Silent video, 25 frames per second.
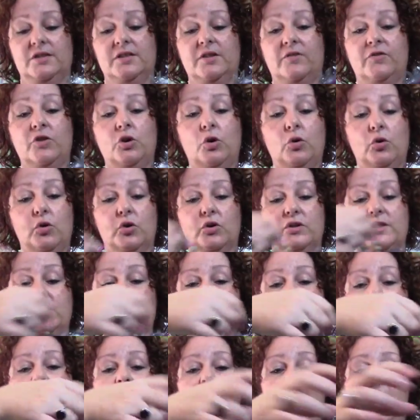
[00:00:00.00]
of course
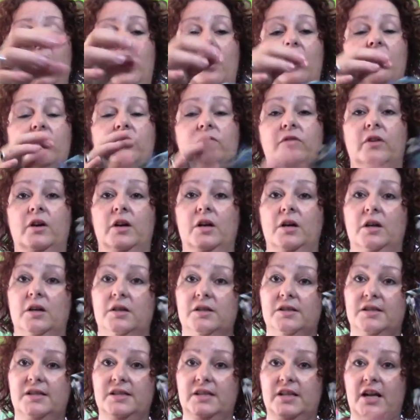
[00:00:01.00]
I have
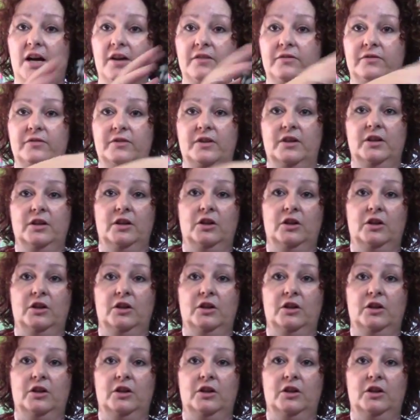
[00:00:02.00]
stuff